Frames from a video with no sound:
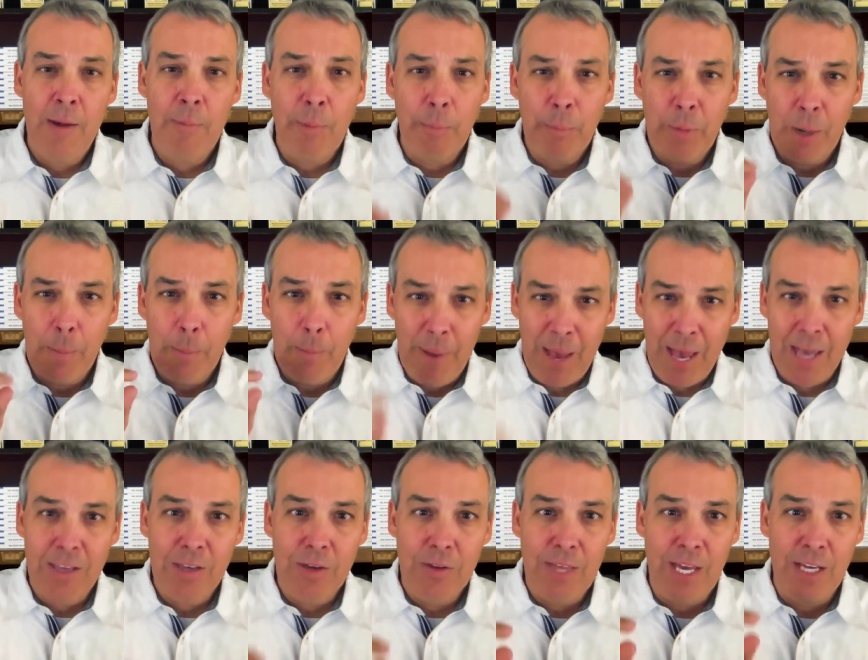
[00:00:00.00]
And I'm mm-hmm. going to
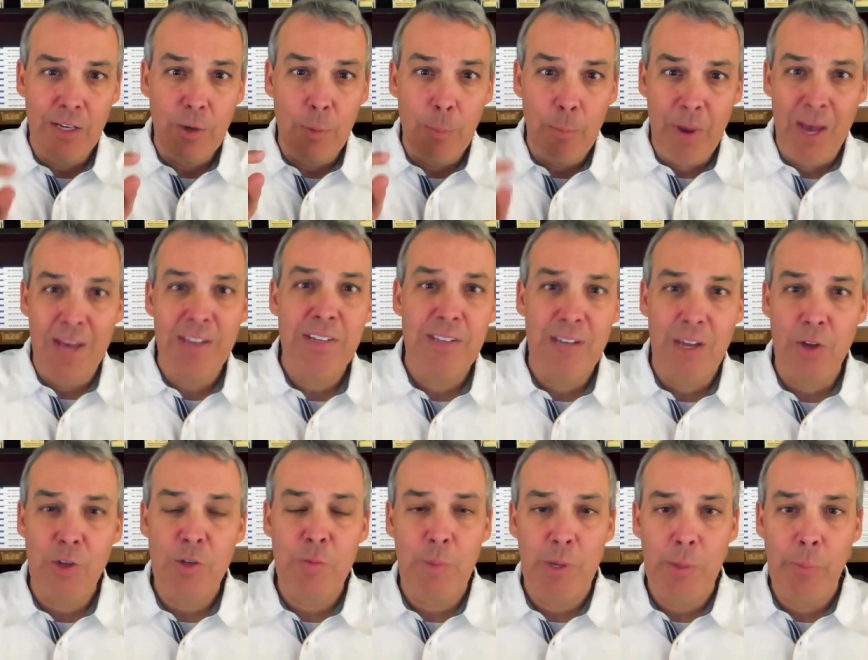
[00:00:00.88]
bet you that your best
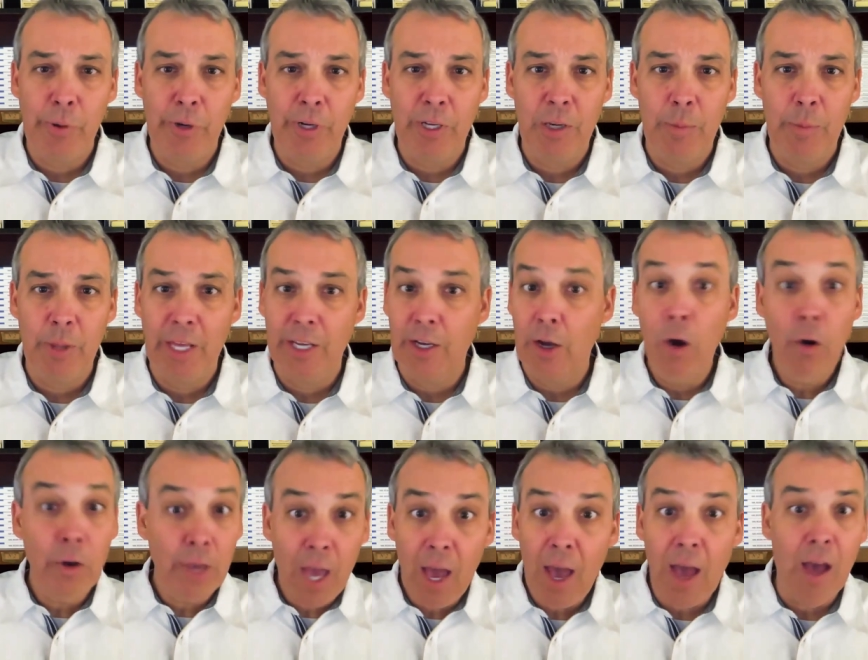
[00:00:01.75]
salespeople are going to be like,
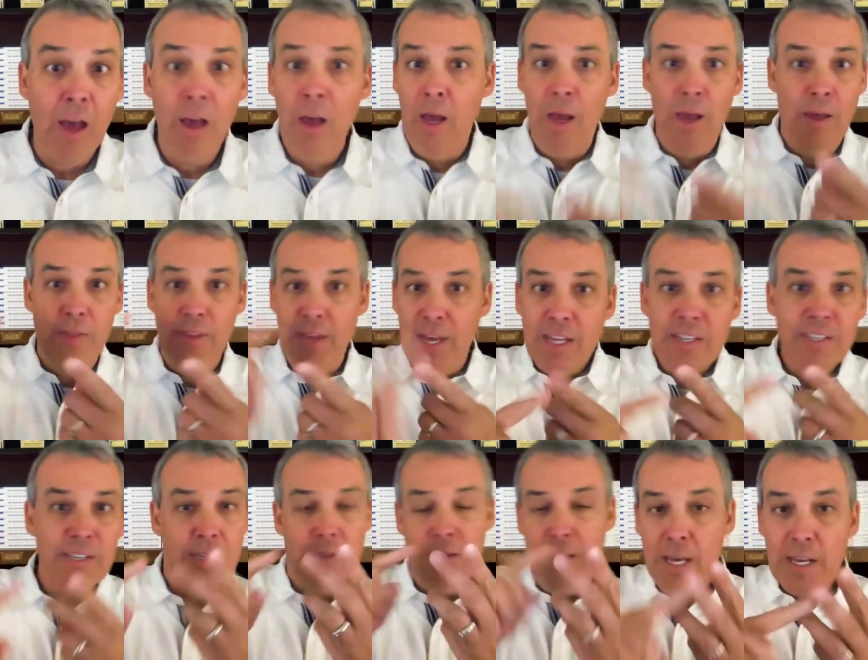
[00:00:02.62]
oh, yeah,
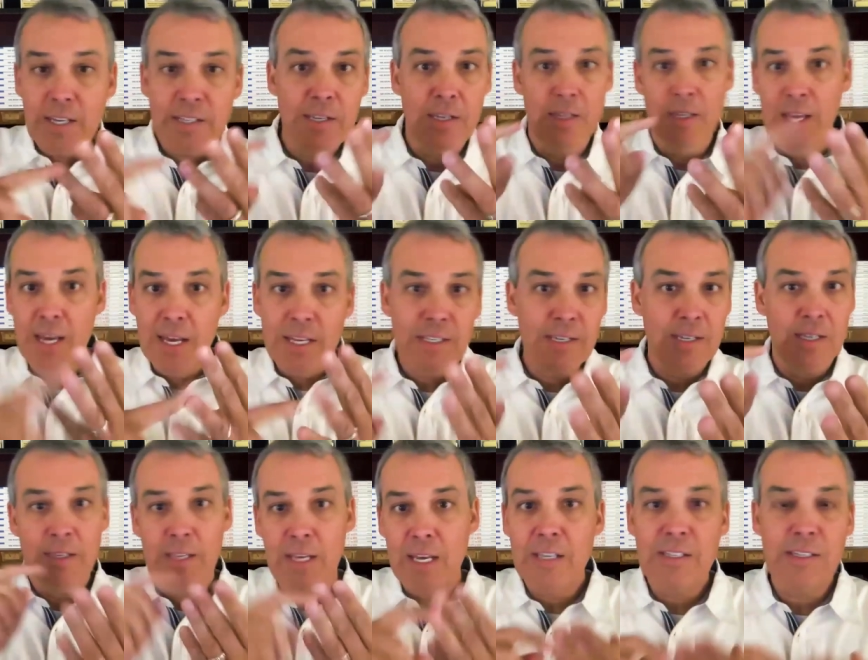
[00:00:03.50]
this and this and
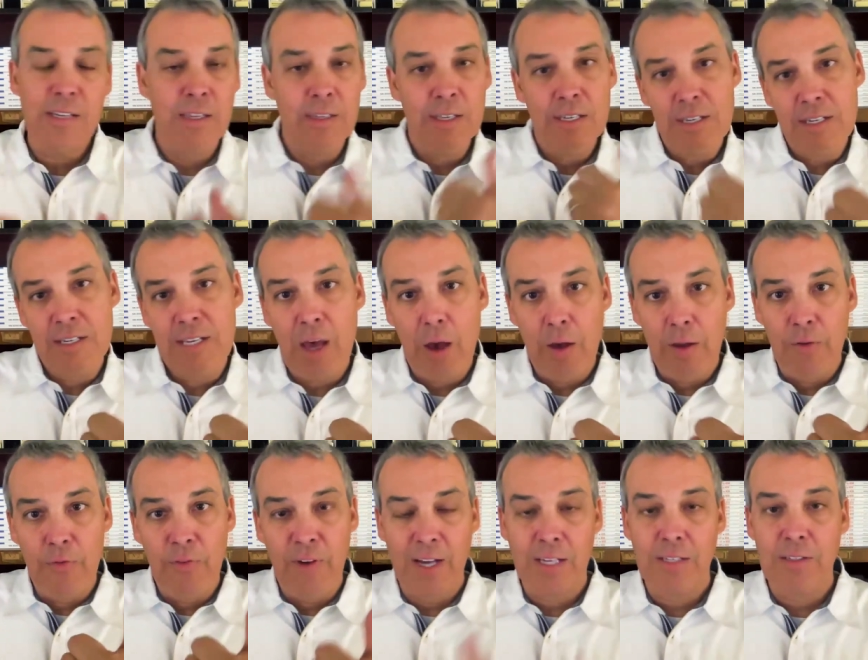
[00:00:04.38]
this and this, and this is how
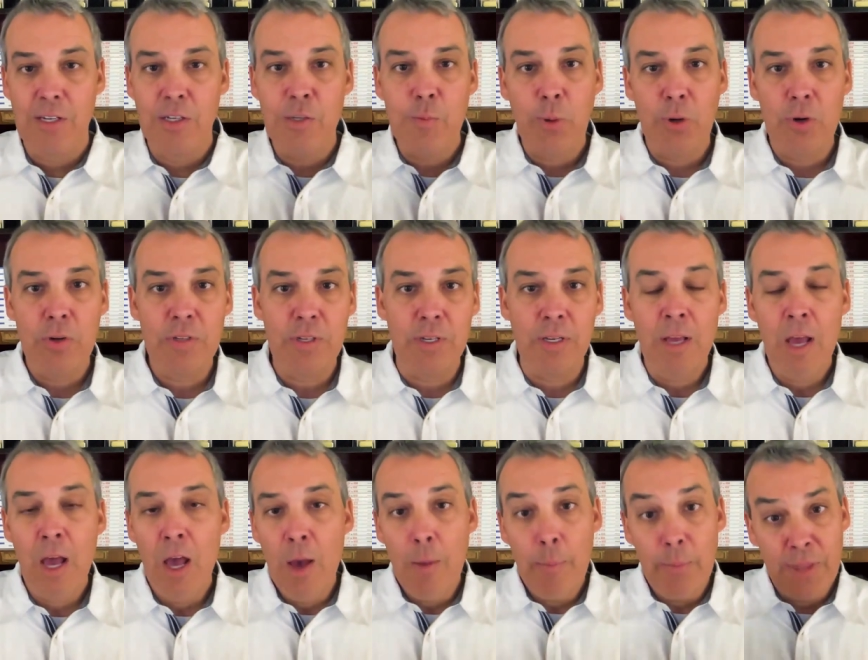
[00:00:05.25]
it affects this
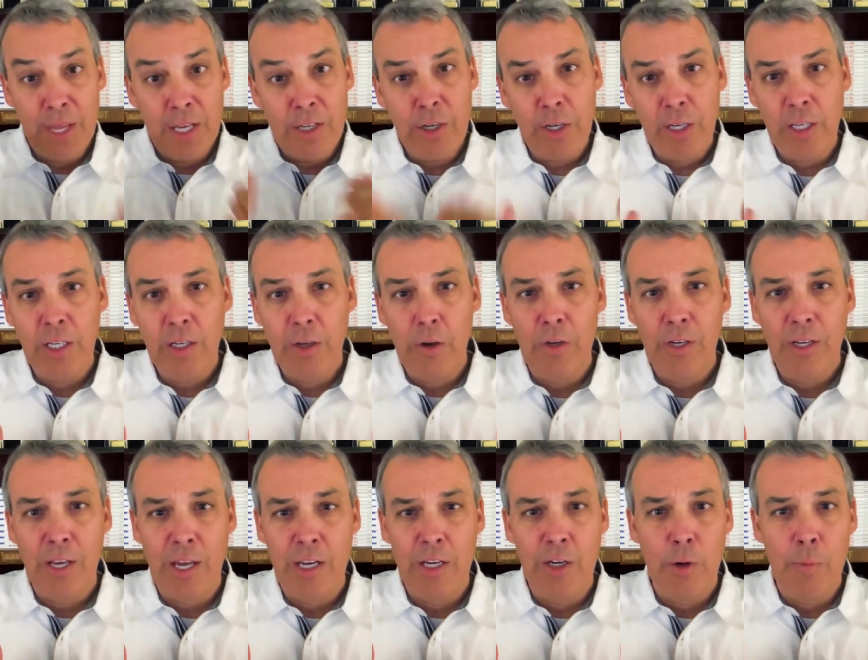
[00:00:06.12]
person. But then you're going to
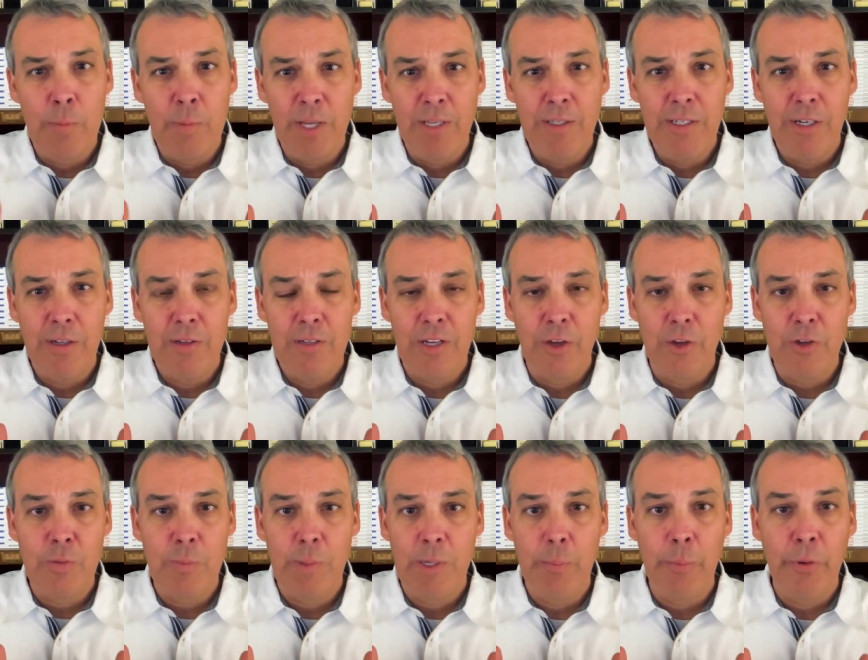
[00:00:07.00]
go to kind of your mid tier
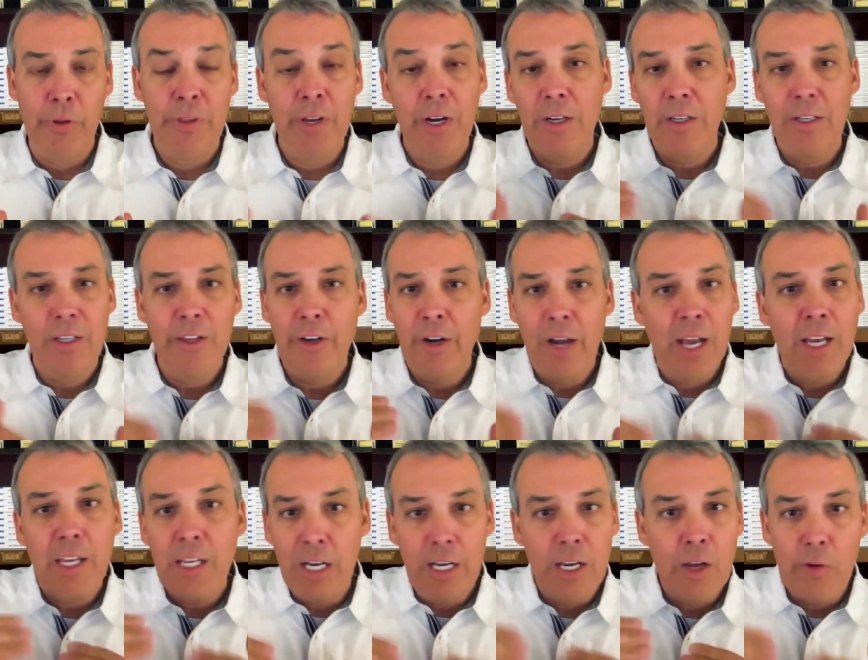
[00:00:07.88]
salespeople and they're, they're
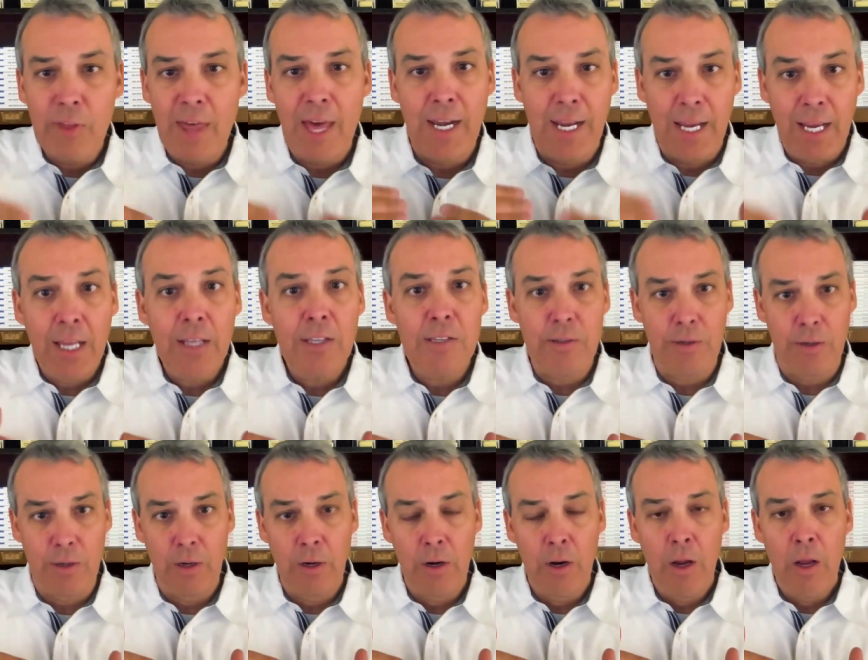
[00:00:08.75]
not going to know that
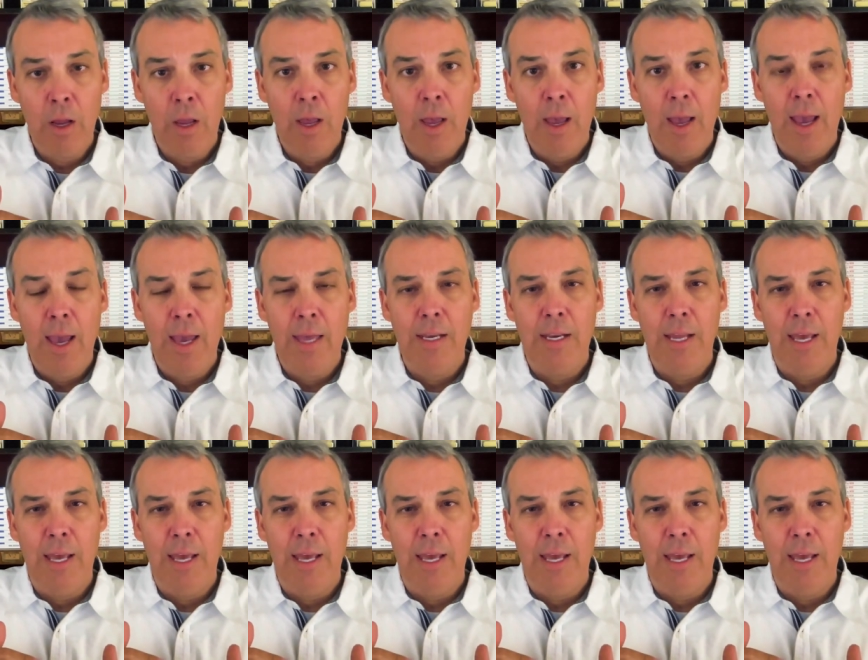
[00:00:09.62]
answer. Mm-hmm.